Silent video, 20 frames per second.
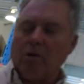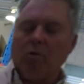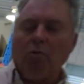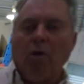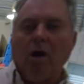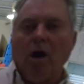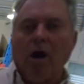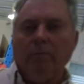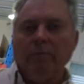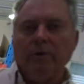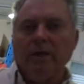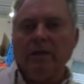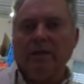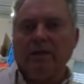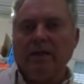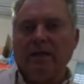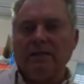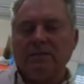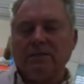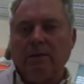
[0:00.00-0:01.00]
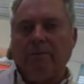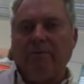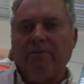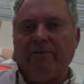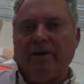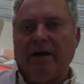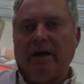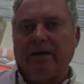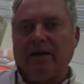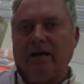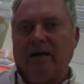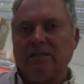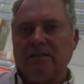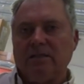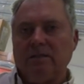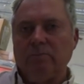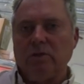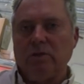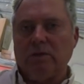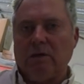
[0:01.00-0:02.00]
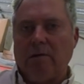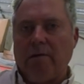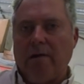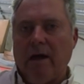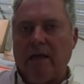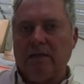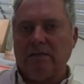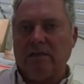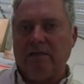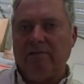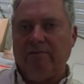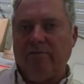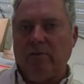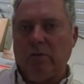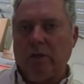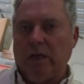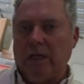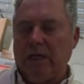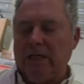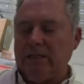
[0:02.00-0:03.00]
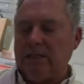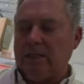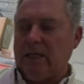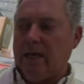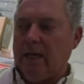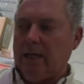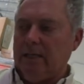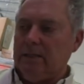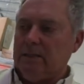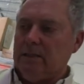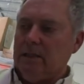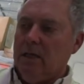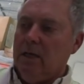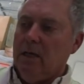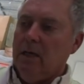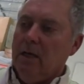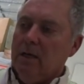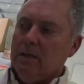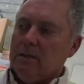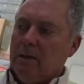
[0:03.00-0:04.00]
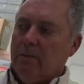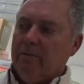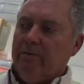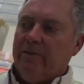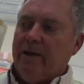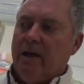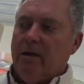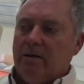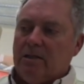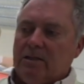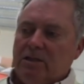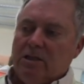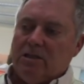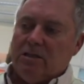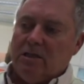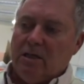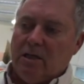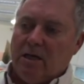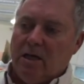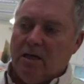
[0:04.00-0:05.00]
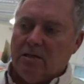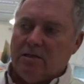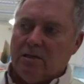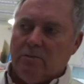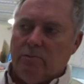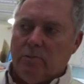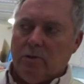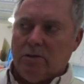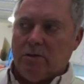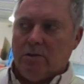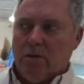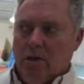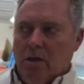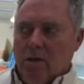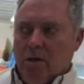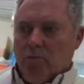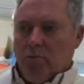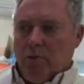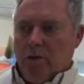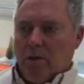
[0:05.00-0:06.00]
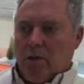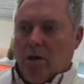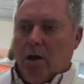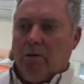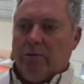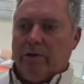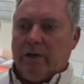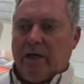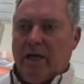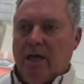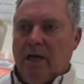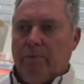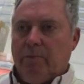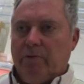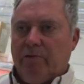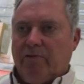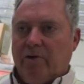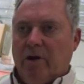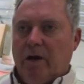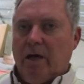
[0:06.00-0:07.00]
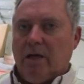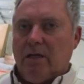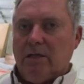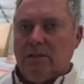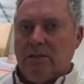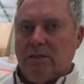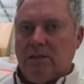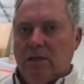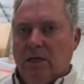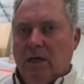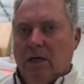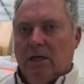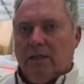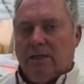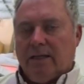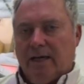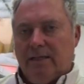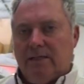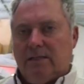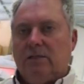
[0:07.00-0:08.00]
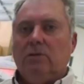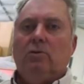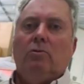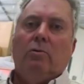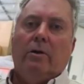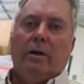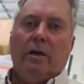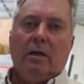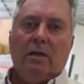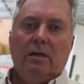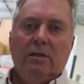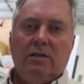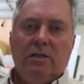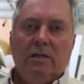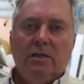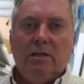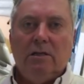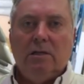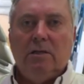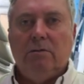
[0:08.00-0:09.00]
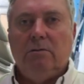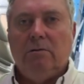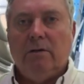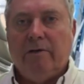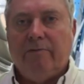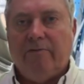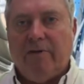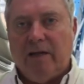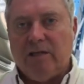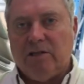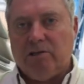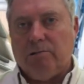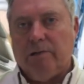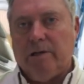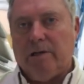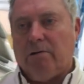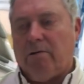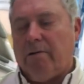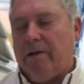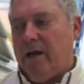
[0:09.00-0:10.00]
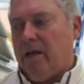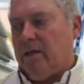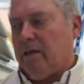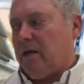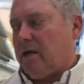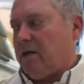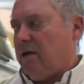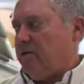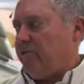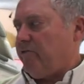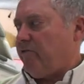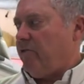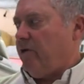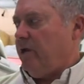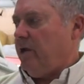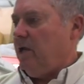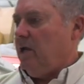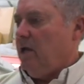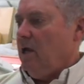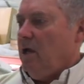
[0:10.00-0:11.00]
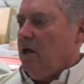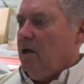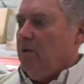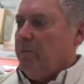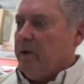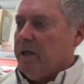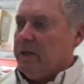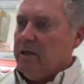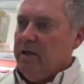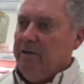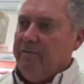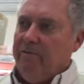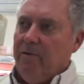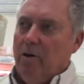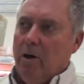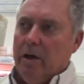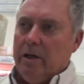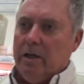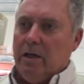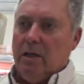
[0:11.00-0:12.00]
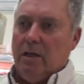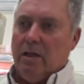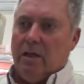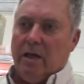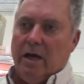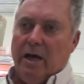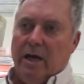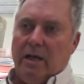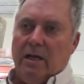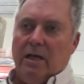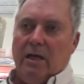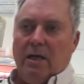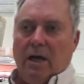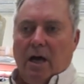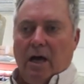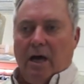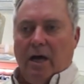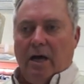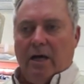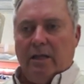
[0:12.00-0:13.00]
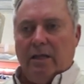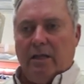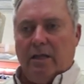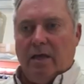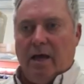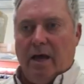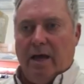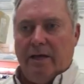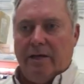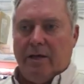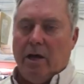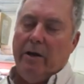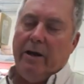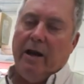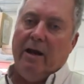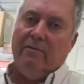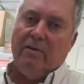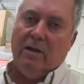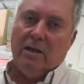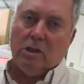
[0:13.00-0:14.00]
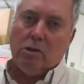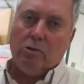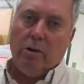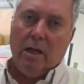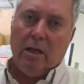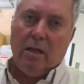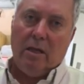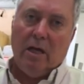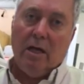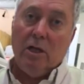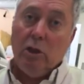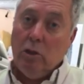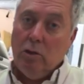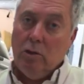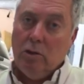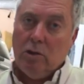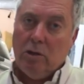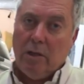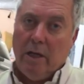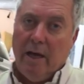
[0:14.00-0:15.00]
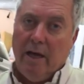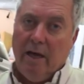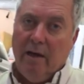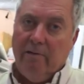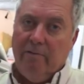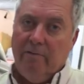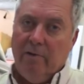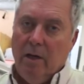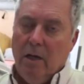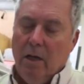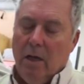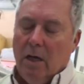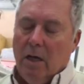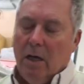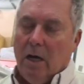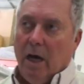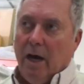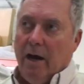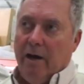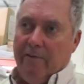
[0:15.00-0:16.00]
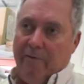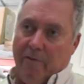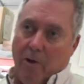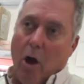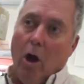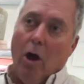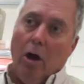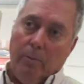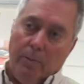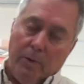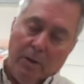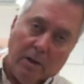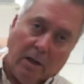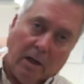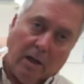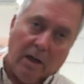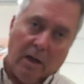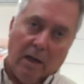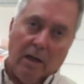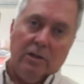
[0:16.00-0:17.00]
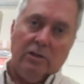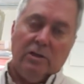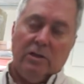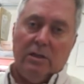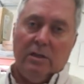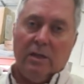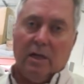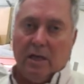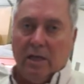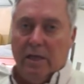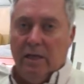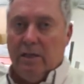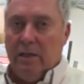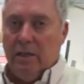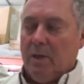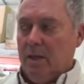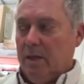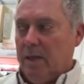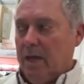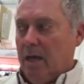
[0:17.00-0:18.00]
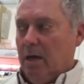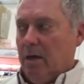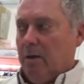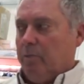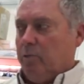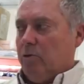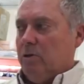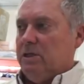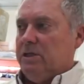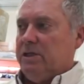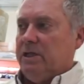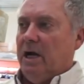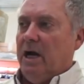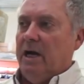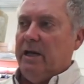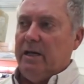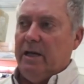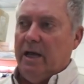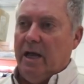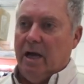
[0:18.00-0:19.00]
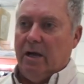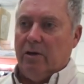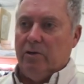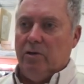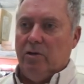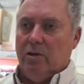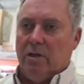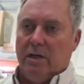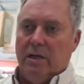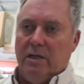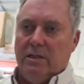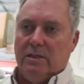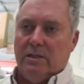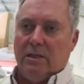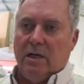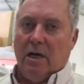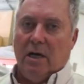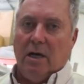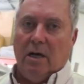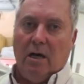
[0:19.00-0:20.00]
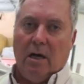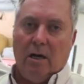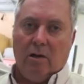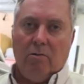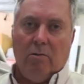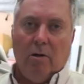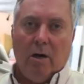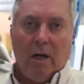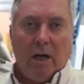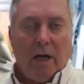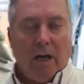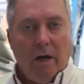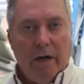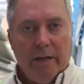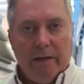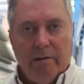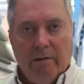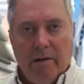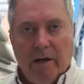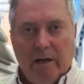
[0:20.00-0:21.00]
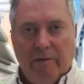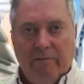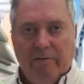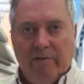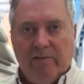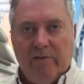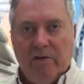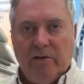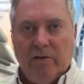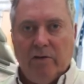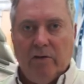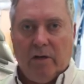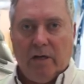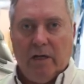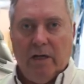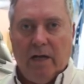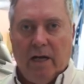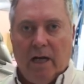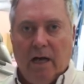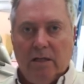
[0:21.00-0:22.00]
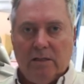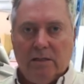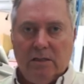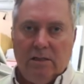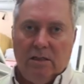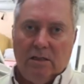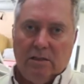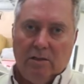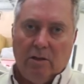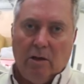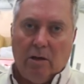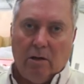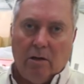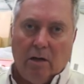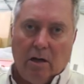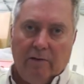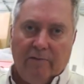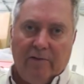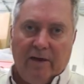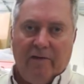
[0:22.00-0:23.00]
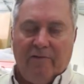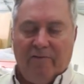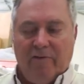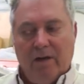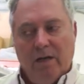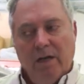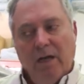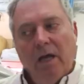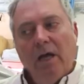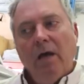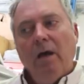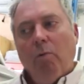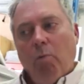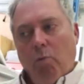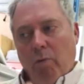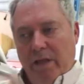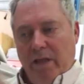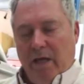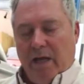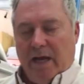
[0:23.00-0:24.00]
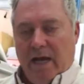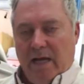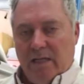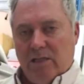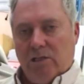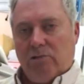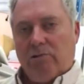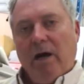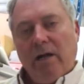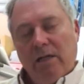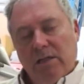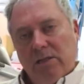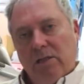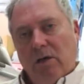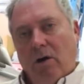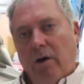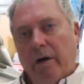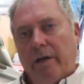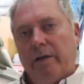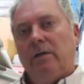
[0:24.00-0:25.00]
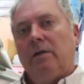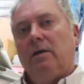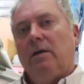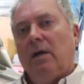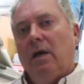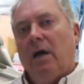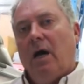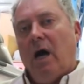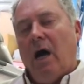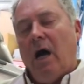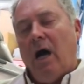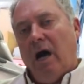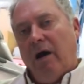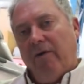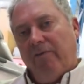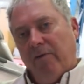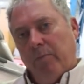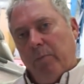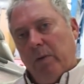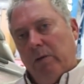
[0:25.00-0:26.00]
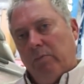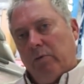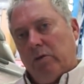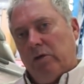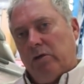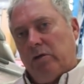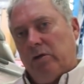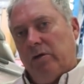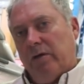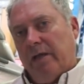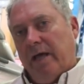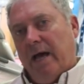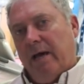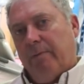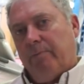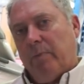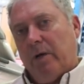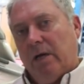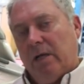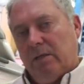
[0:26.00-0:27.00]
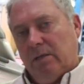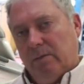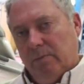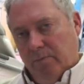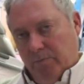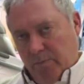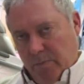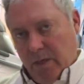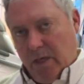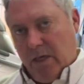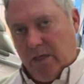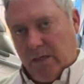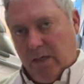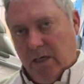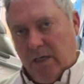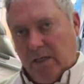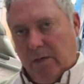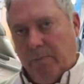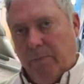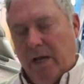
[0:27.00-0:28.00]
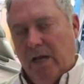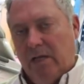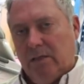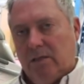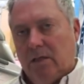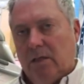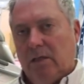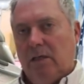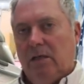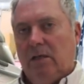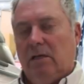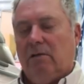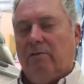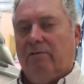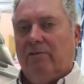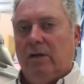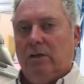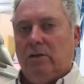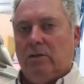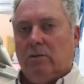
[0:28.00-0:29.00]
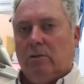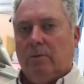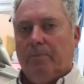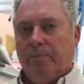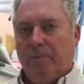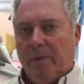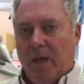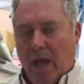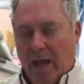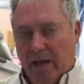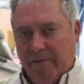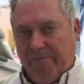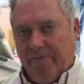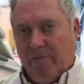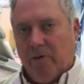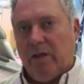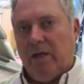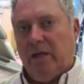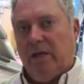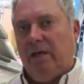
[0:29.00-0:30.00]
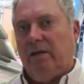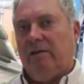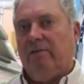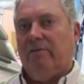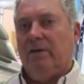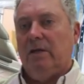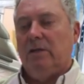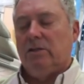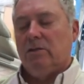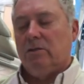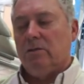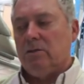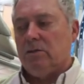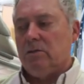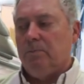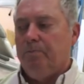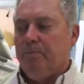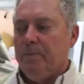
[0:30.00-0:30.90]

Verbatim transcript: a requirement that some of our customers are asking for these days. Some of our existing customers with older camper trailers, they still want to continue adventuring around the country, but they're finding that uh, they don't have the strength they used to have uh, for opening and closing the lid. Now, appreciate our new lids are, are quite light, they're only fifty-two kilos, and there's not a lot of effort when the gas strut is on uh, for people to do that. But It, it depends on the individual, and for the individuals